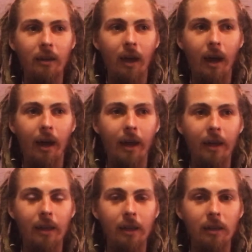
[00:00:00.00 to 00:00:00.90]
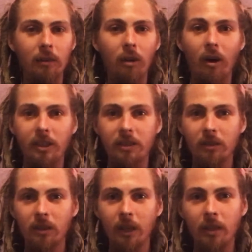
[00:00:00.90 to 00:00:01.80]
I lost
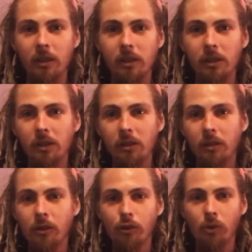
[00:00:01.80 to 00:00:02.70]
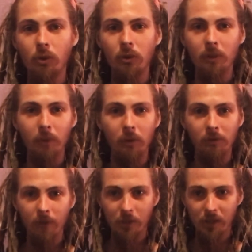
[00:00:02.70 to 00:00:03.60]
any control and motor
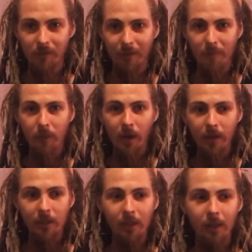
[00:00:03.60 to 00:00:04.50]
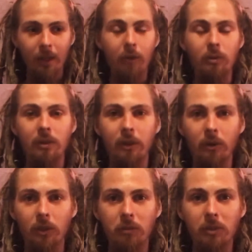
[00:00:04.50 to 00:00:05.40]
function of my body. It was
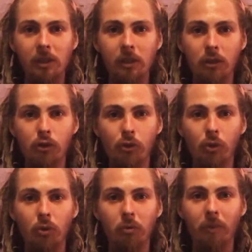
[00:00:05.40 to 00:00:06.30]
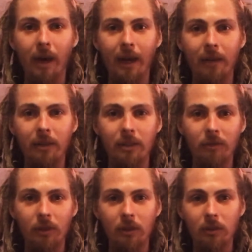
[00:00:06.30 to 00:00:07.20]
literally being controlled by the
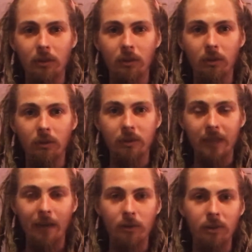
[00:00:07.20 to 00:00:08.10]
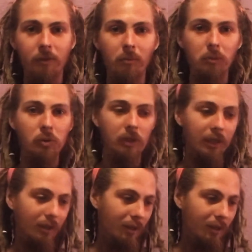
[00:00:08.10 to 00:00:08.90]
different sounds of the music.